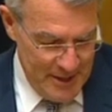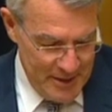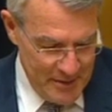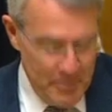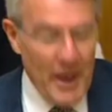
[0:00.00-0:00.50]

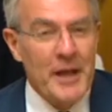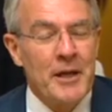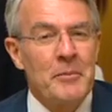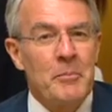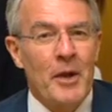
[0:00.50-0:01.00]
the
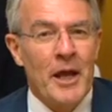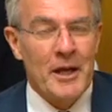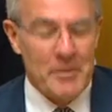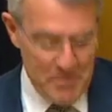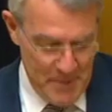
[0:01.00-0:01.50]

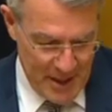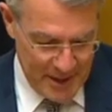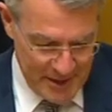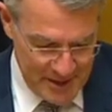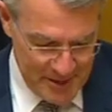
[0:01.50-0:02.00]
back-in-black
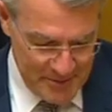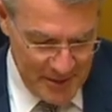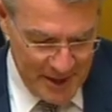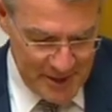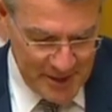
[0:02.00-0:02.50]
mugs
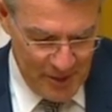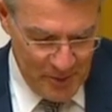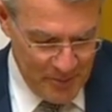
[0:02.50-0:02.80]
being sold